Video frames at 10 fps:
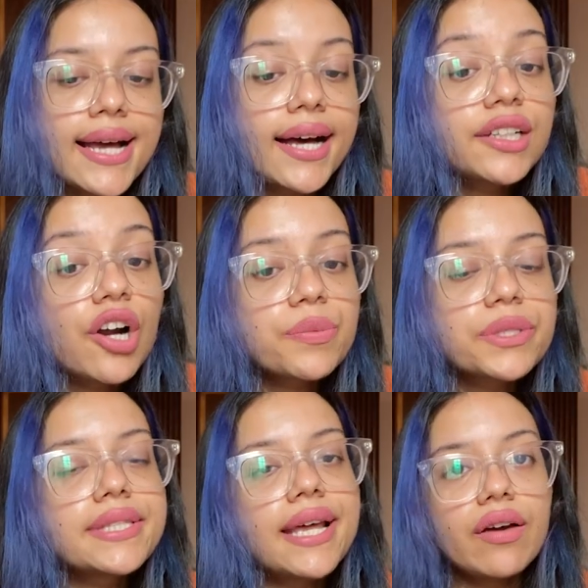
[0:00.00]
Other
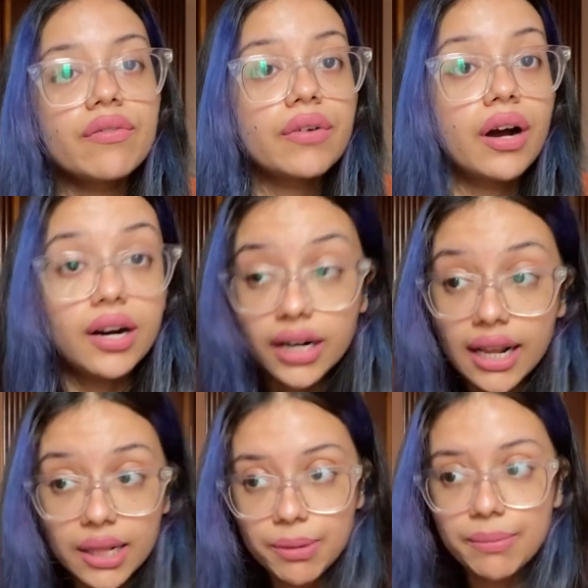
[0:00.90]
options that I've heard
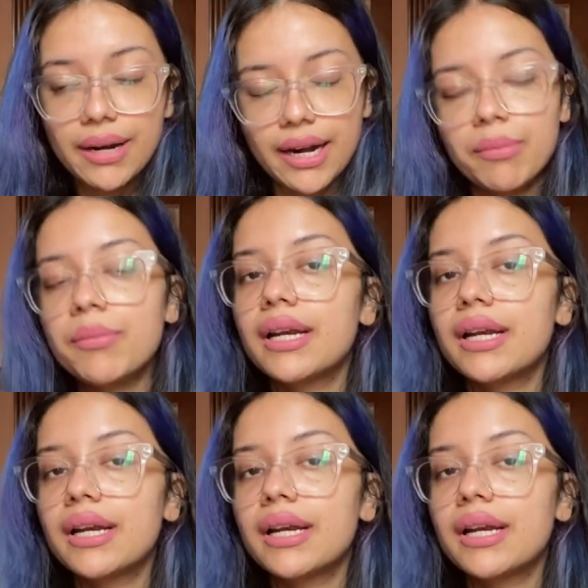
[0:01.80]
other people recommend,